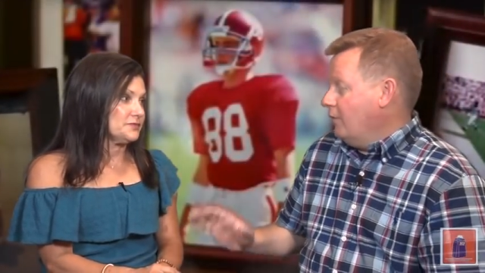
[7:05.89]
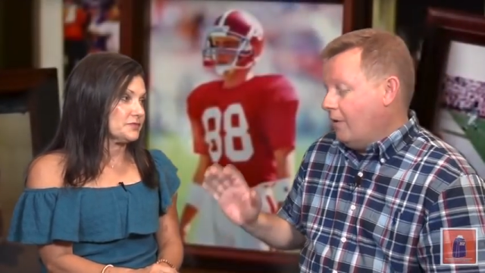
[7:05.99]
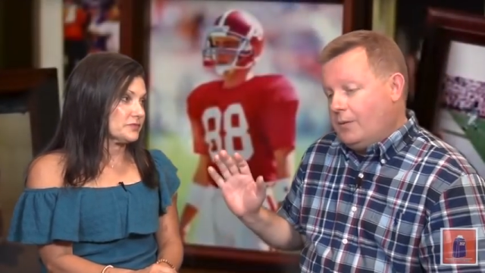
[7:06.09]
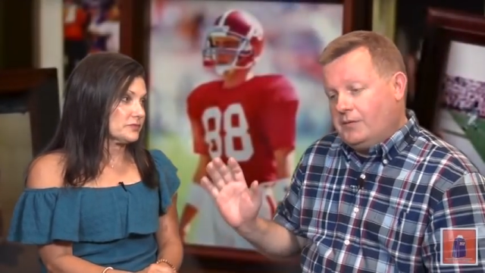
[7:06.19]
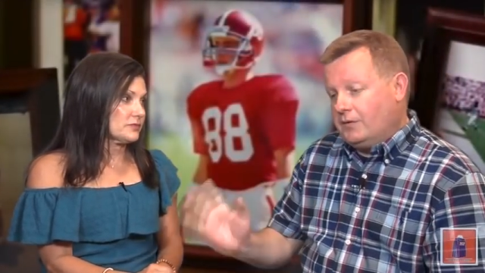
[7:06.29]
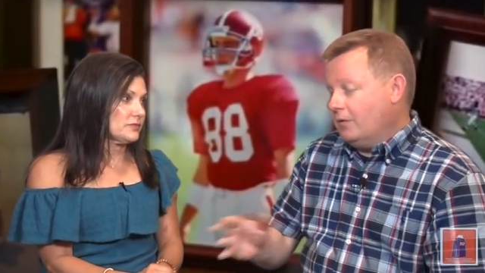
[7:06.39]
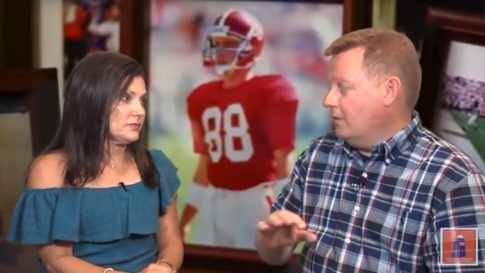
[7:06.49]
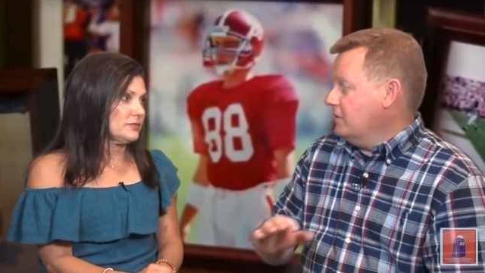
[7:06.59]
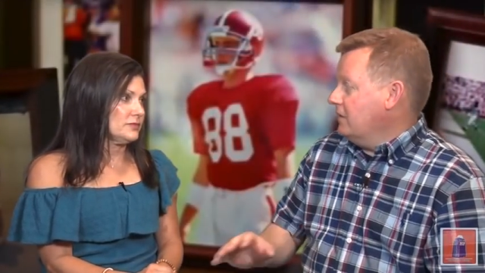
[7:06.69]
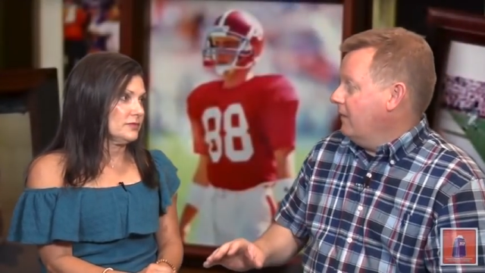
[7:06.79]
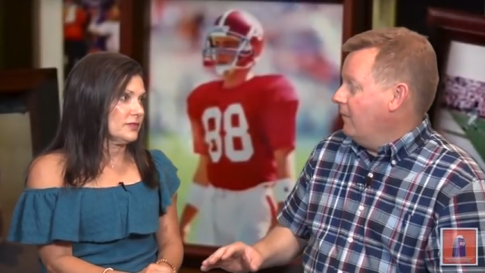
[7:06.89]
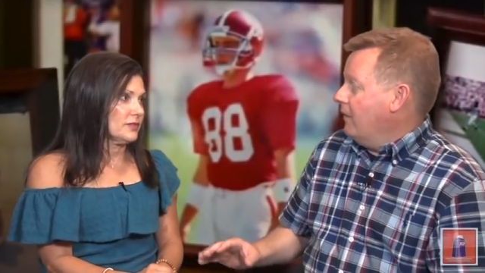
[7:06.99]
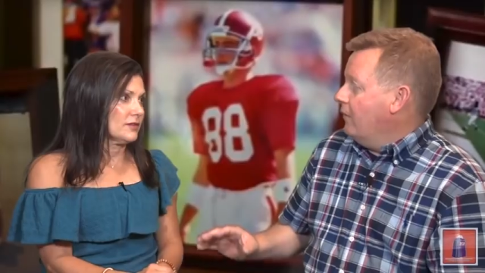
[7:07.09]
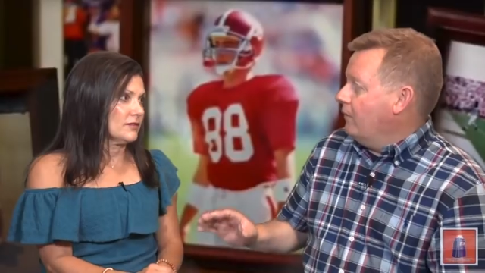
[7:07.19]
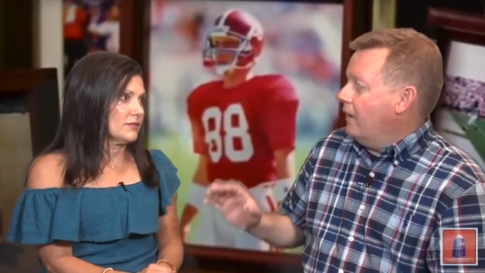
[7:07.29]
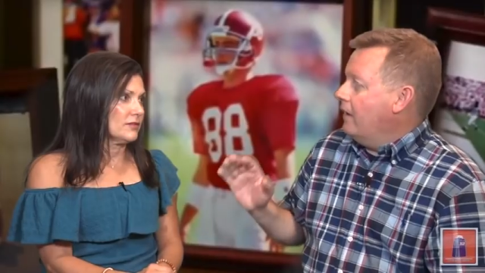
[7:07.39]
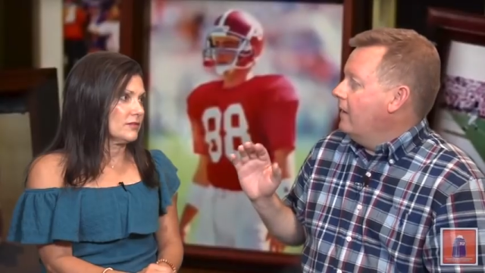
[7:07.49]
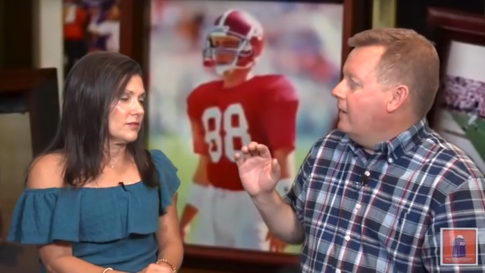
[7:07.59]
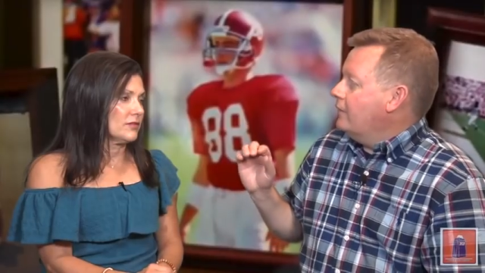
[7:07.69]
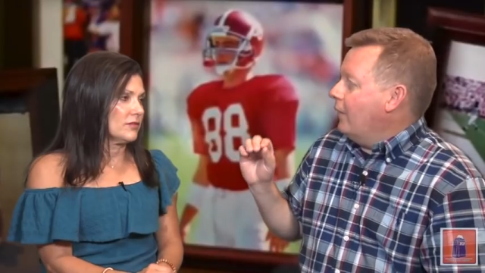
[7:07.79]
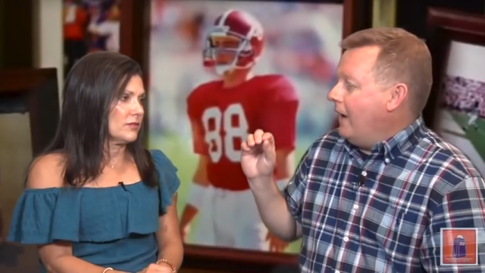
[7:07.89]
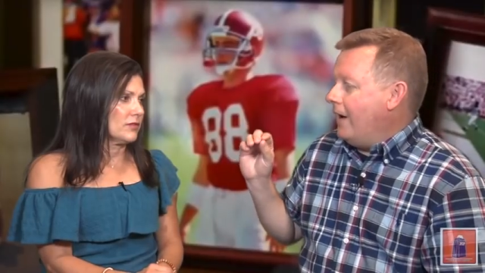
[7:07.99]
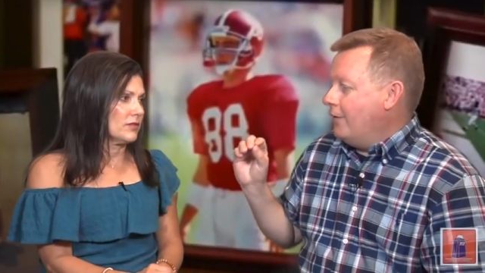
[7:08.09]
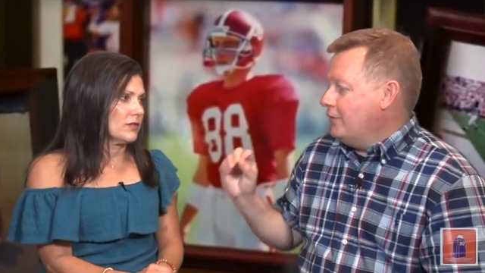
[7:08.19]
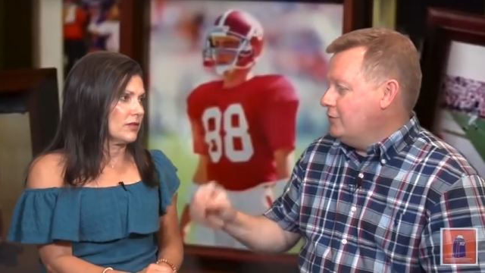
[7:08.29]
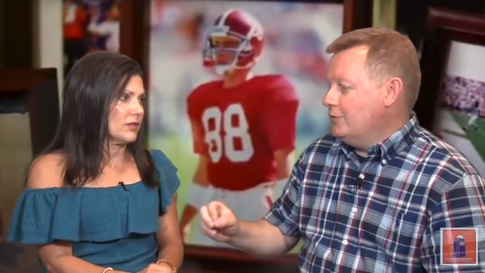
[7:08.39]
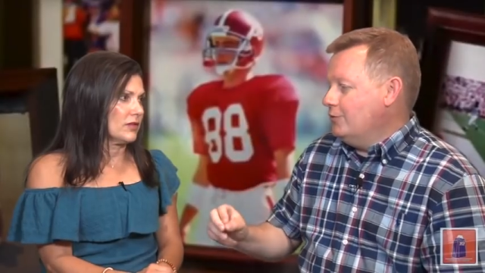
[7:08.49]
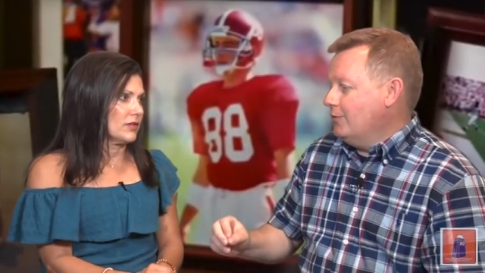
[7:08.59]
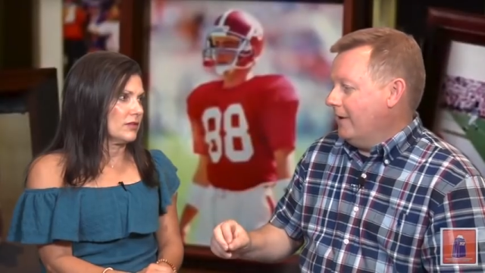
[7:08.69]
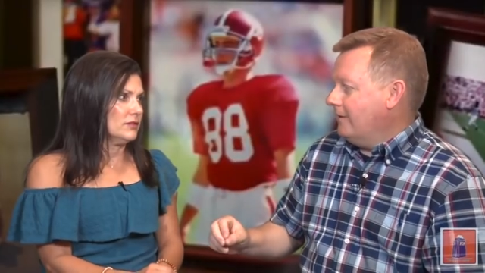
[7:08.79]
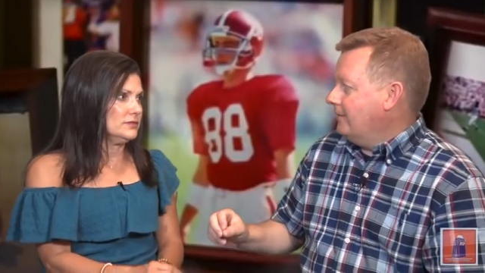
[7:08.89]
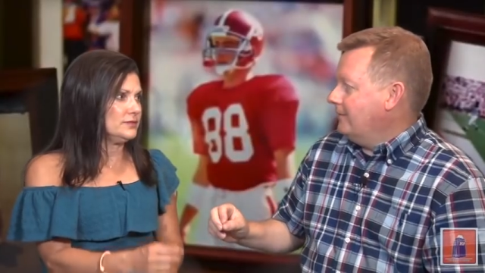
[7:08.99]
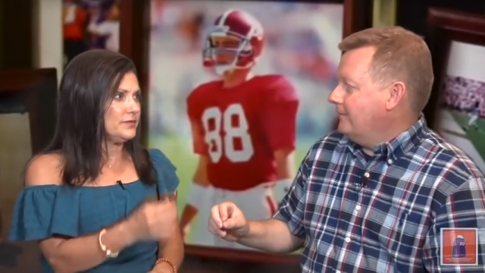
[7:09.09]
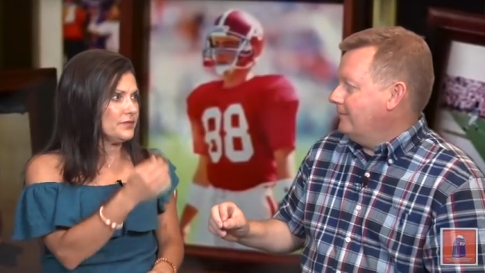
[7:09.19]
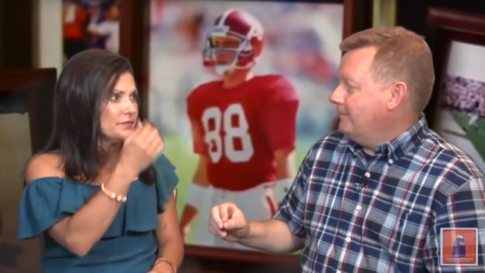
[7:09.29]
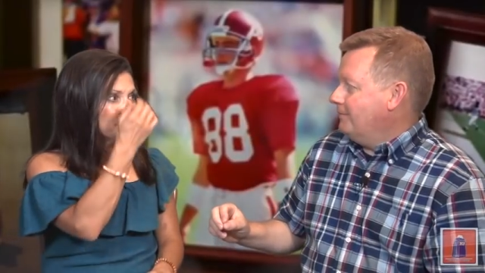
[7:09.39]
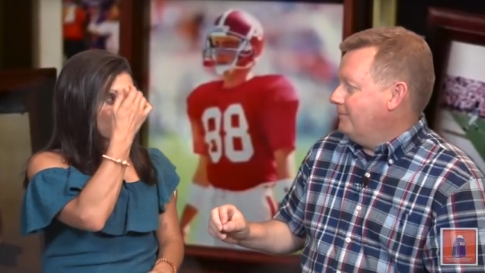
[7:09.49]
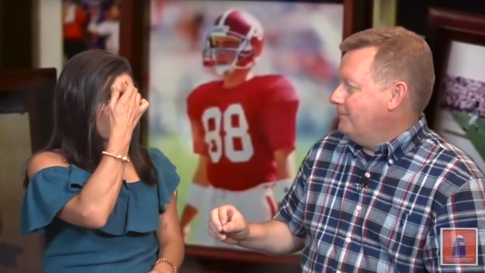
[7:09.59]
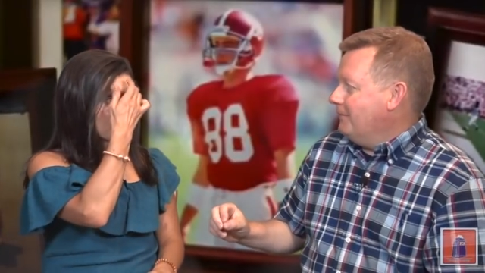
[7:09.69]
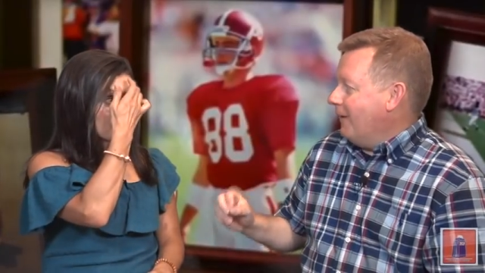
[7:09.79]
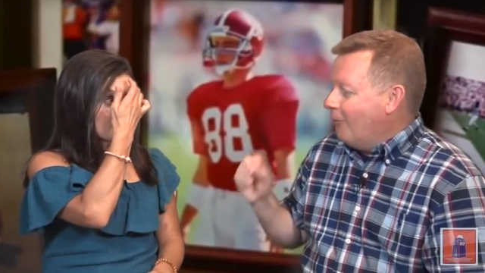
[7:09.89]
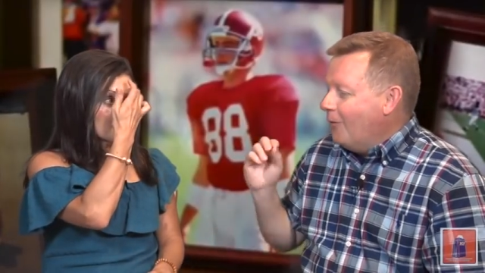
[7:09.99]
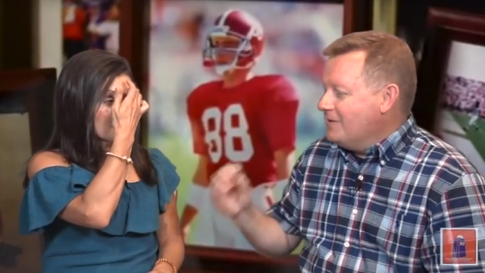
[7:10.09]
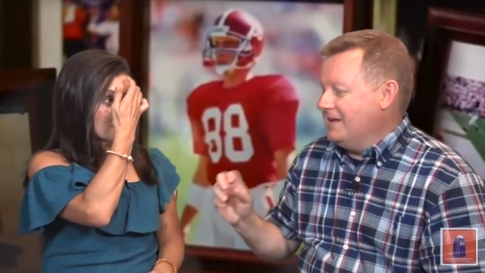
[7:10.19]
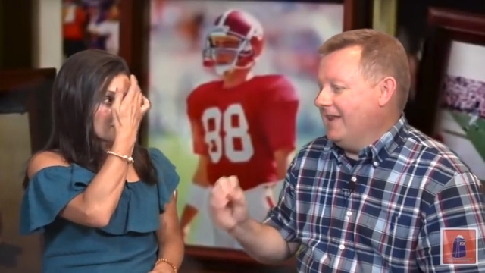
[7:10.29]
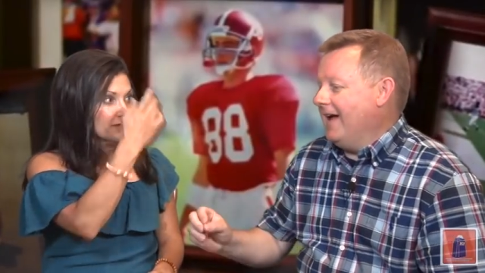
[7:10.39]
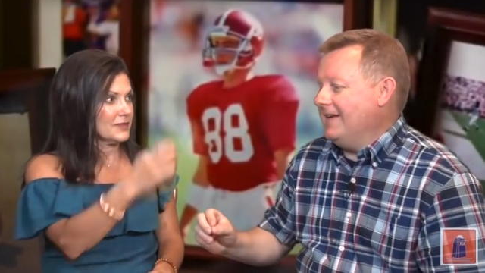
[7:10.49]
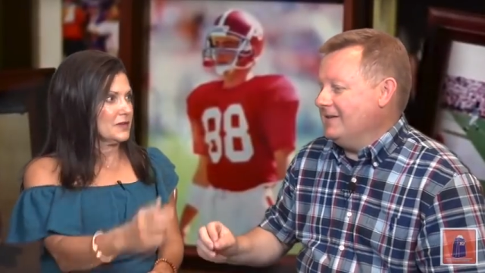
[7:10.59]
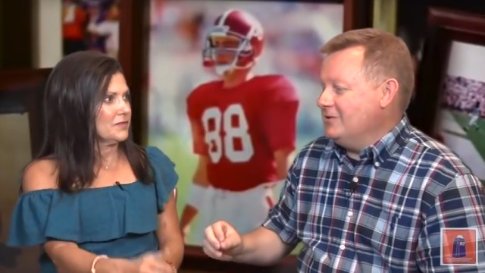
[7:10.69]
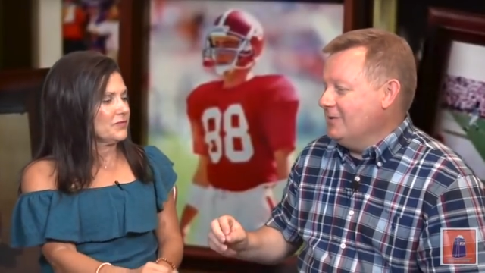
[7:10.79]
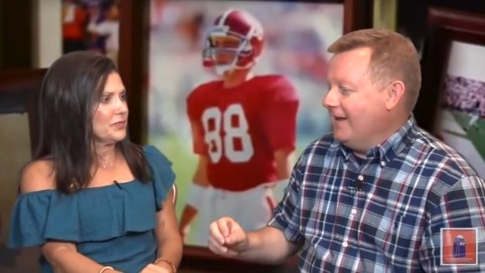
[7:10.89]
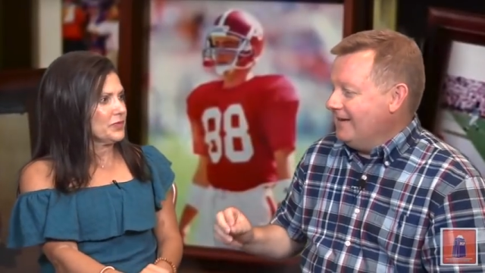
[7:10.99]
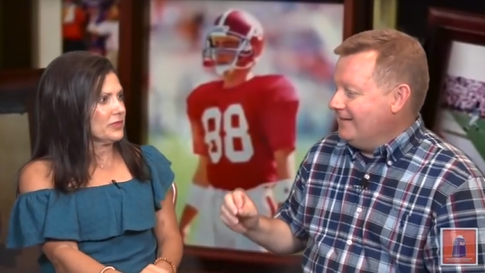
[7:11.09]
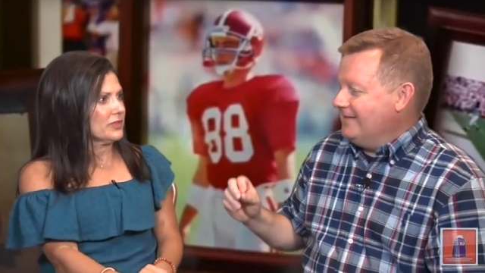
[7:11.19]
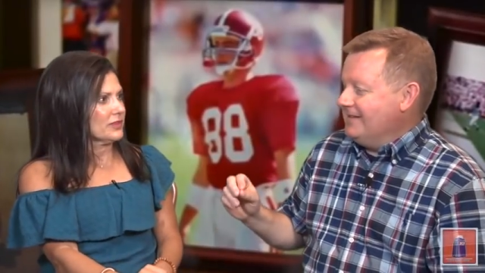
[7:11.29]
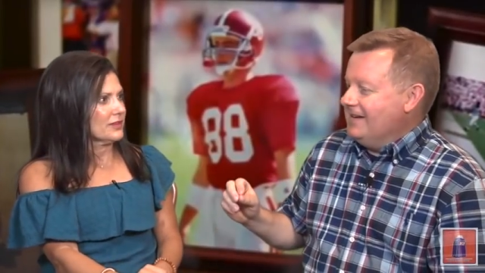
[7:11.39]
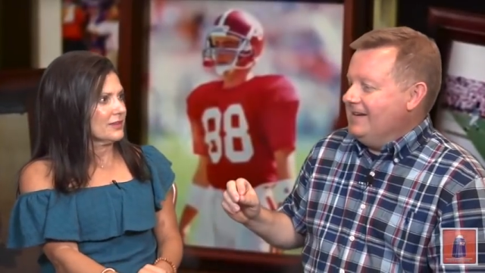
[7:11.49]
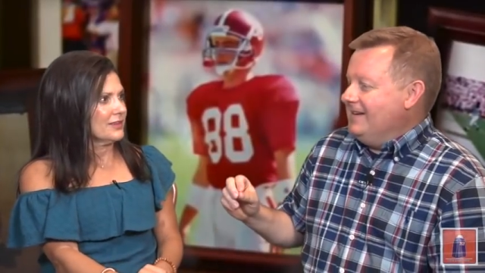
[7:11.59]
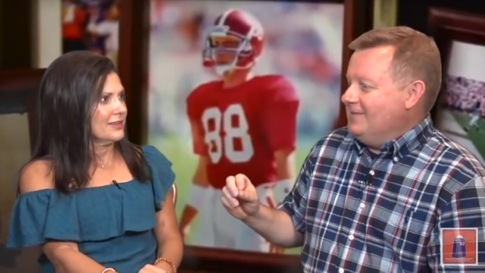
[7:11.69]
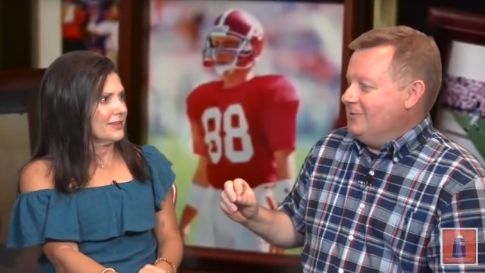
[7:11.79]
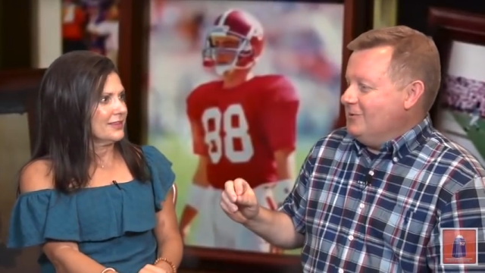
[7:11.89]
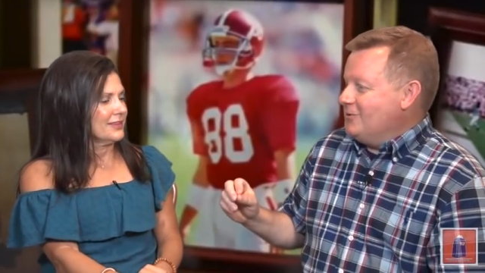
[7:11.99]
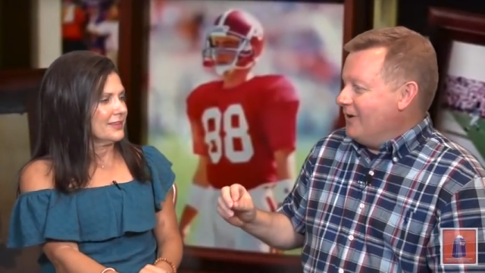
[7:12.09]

Speaker 1: You're always encouraging Dabo. I know that. So how did you, like, what was it like? Did you, like, were you